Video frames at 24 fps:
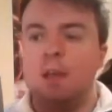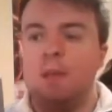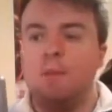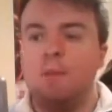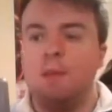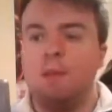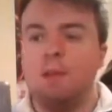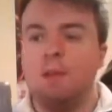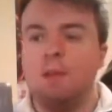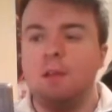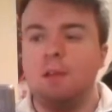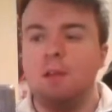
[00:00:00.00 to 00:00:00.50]

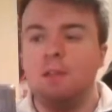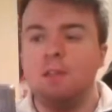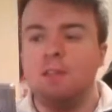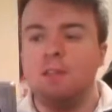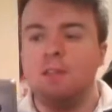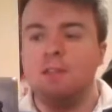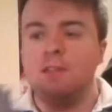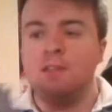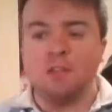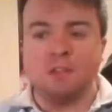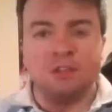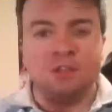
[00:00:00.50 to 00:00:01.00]
because the
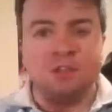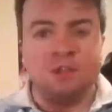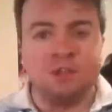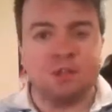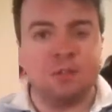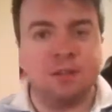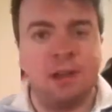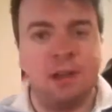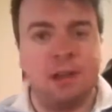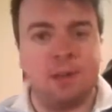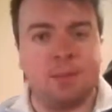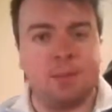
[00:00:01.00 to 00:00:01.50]
first
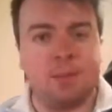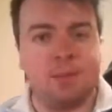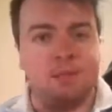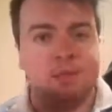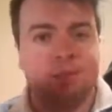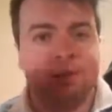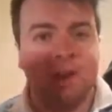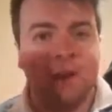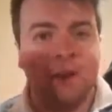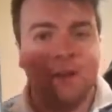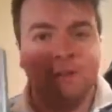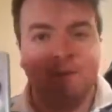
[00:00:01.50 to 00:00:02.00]
3
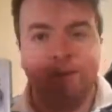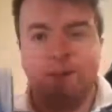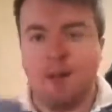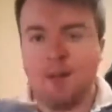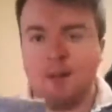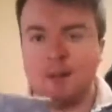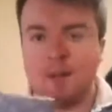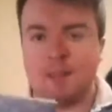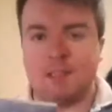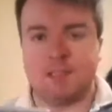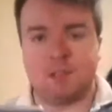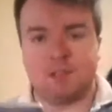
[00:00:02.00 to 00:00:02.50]
episodes are
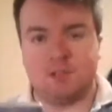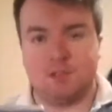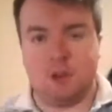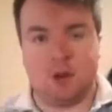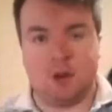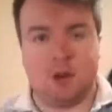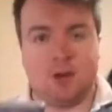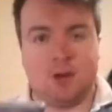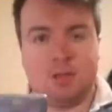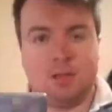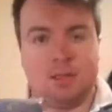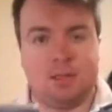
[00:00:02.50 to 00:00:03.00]
very
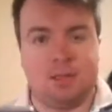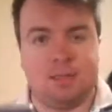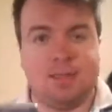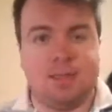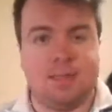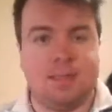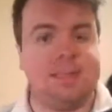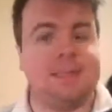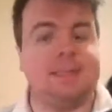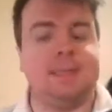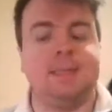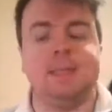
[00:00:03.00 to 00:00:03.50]
strong
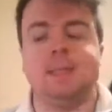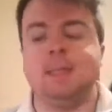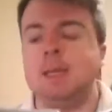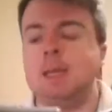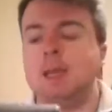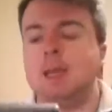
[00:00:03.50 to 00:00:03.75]
indeed.